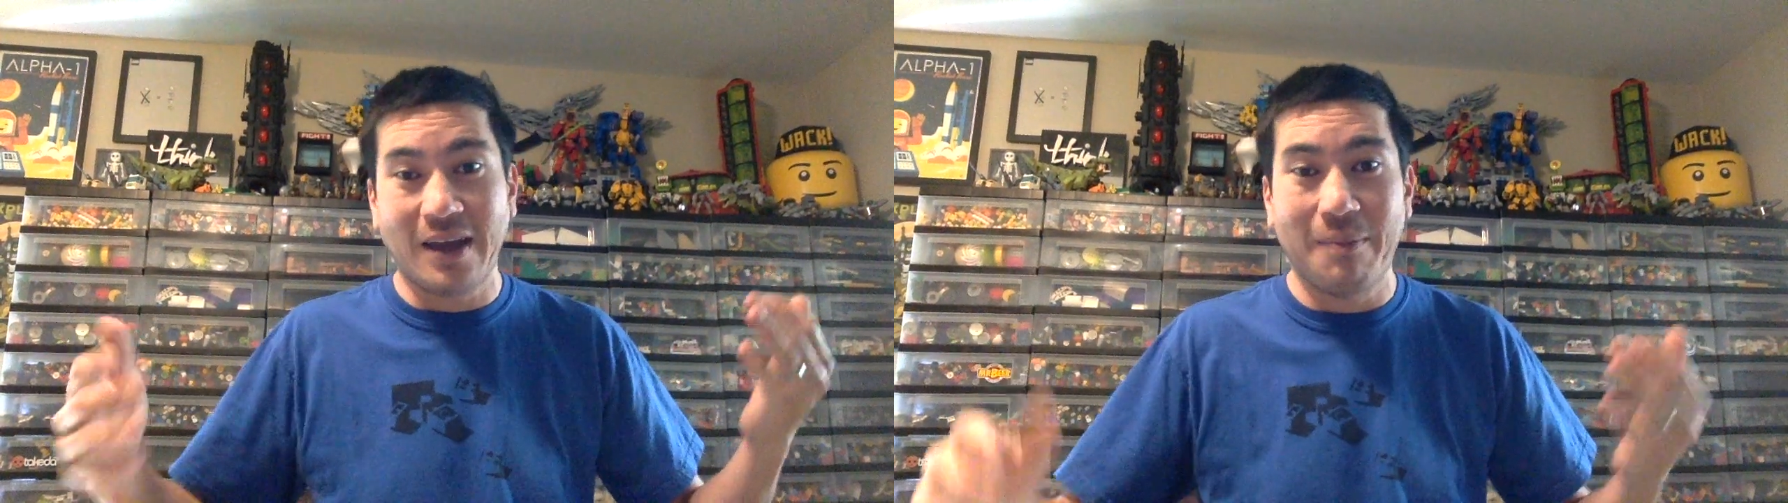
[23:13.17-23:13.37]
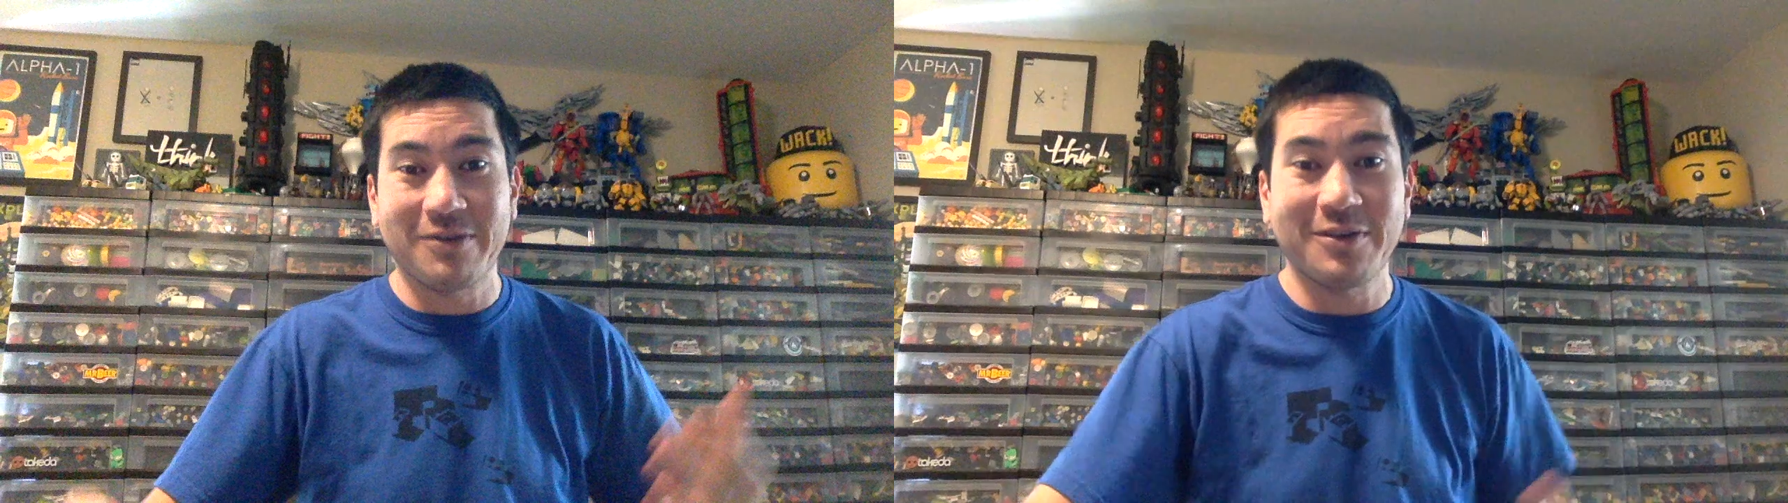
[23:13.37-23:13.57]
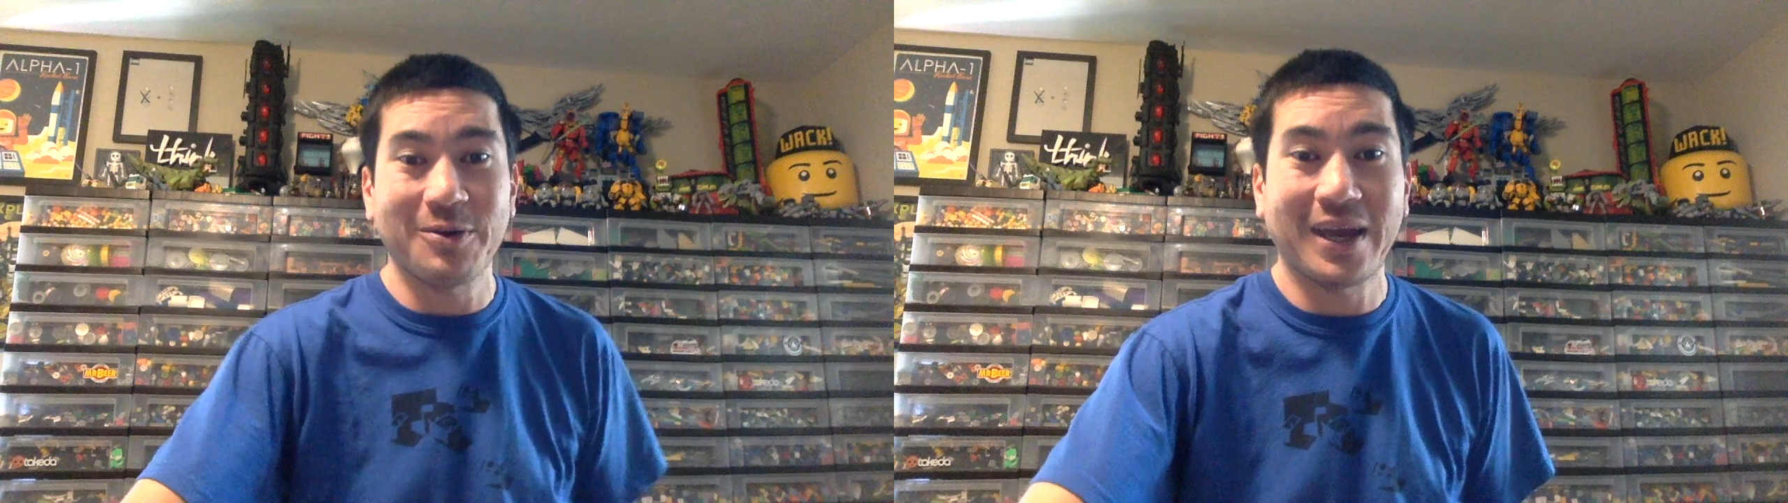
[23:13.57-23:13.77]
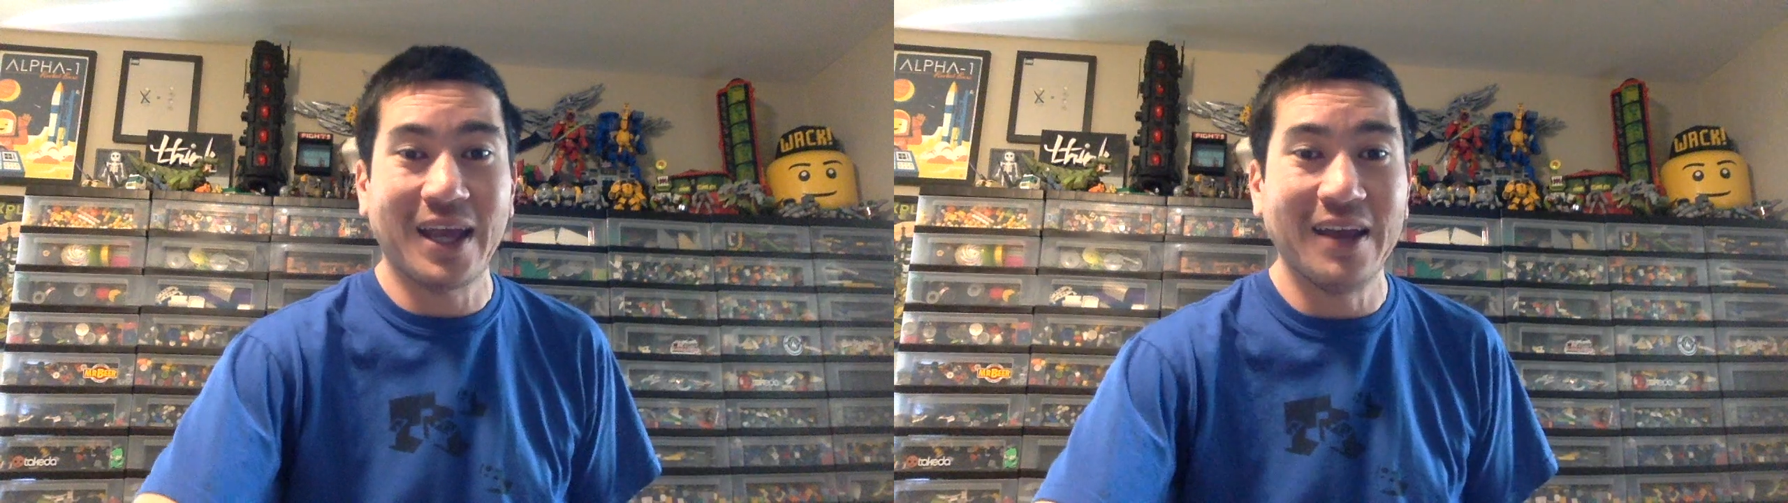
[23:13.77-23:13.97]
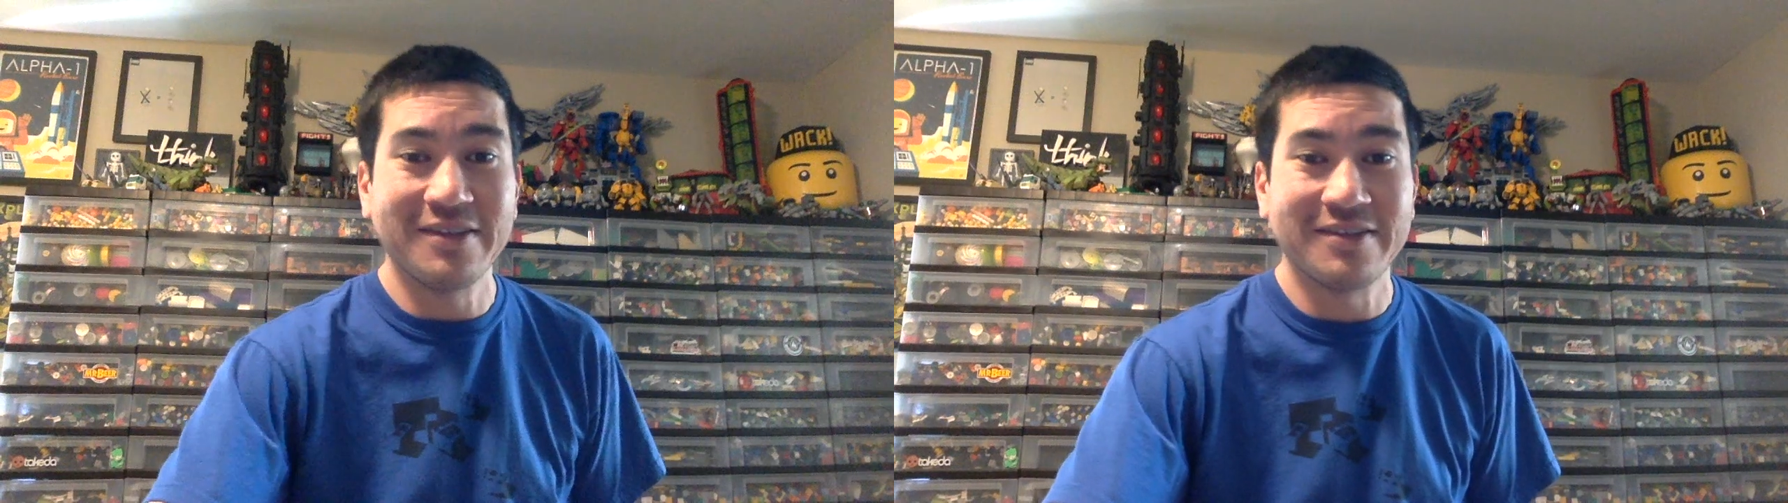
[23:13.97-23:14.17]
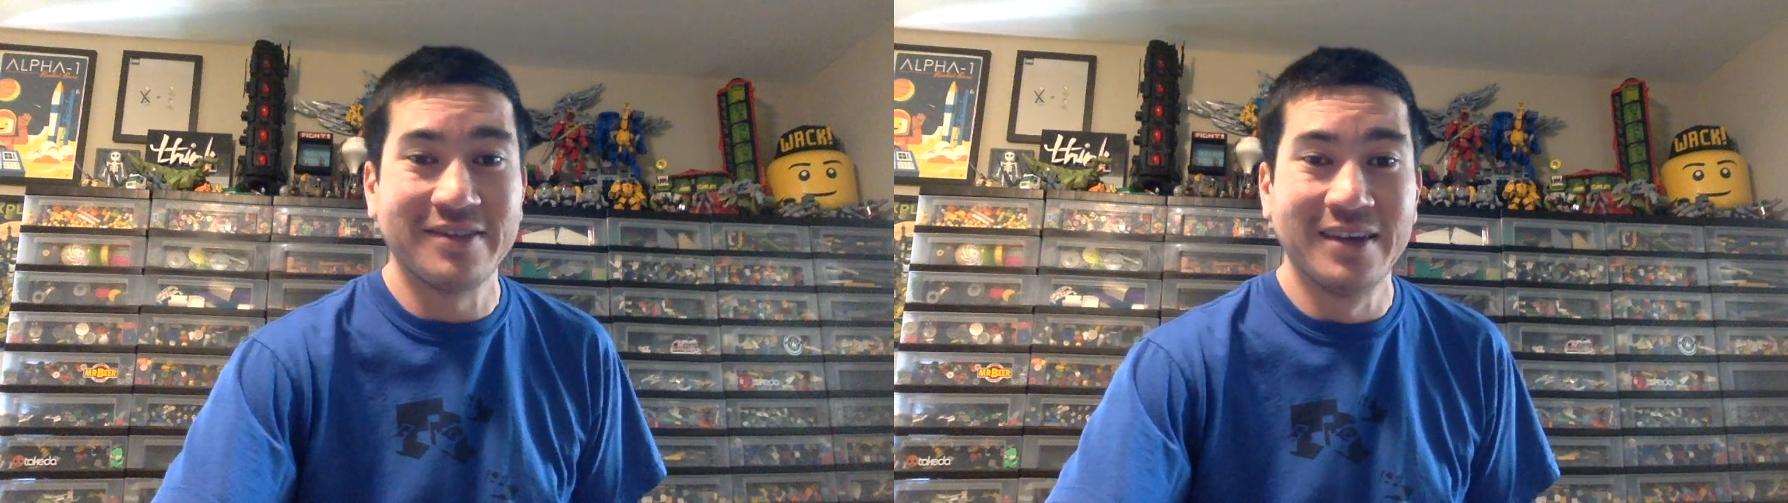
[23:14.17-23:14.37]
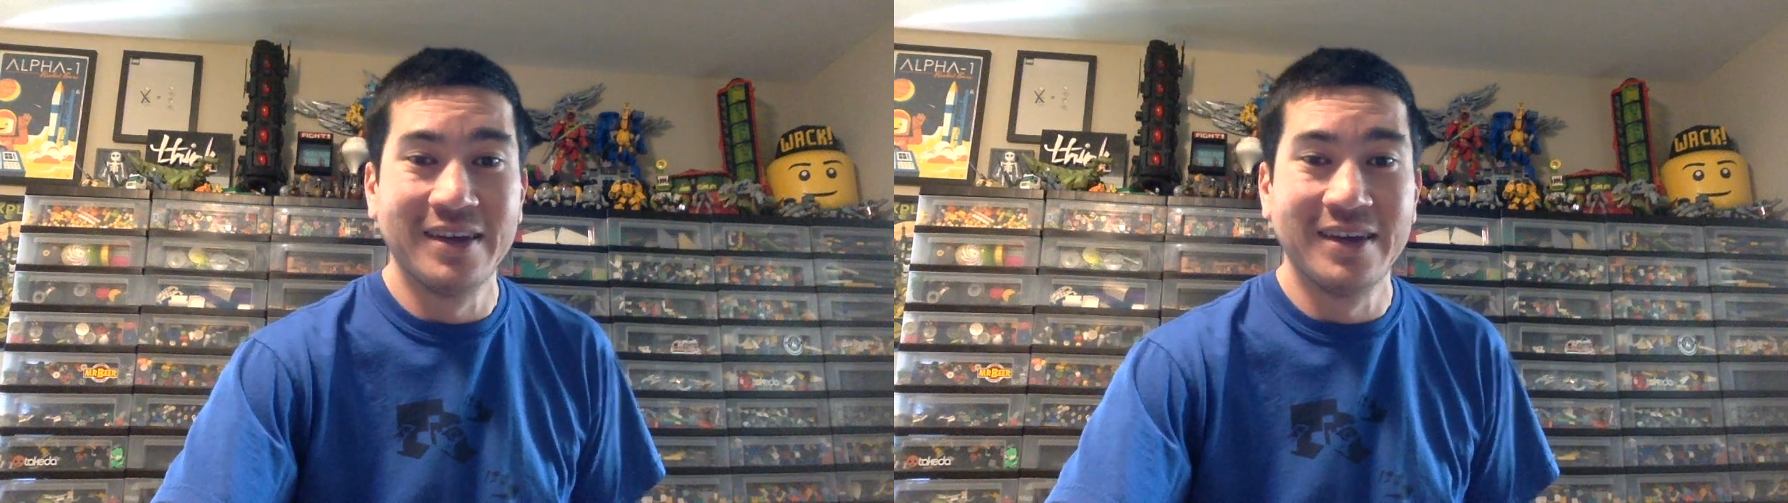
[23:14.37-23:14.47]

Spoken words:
episode, I guess.